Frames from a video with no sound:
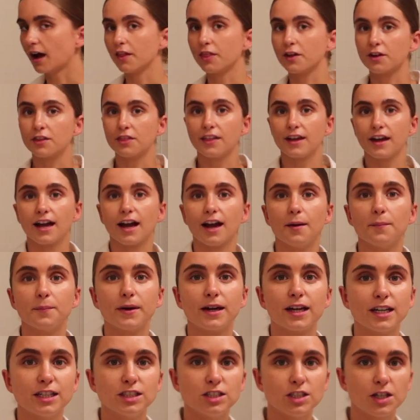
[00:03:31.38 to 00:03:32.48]
other thing I'm
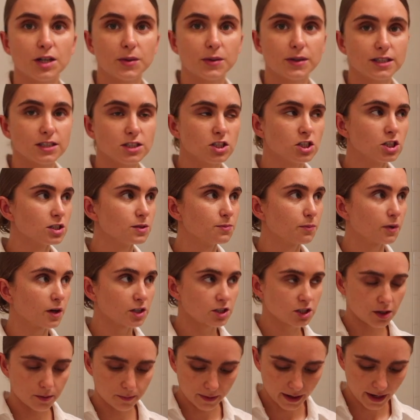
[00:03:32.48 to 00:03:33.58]
going to do is just
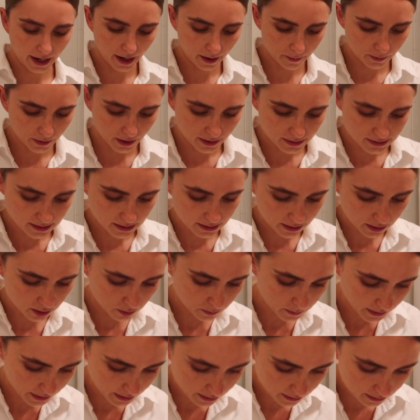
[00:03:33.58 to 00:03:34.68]
brush up my eyebrows a little
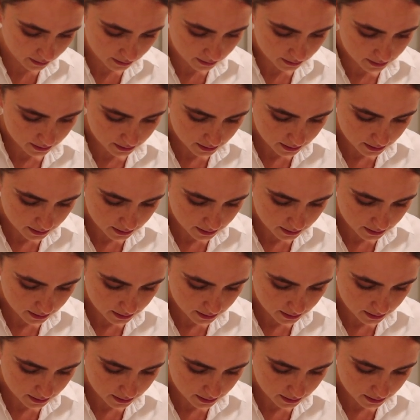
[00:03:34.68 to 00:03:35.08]
bit.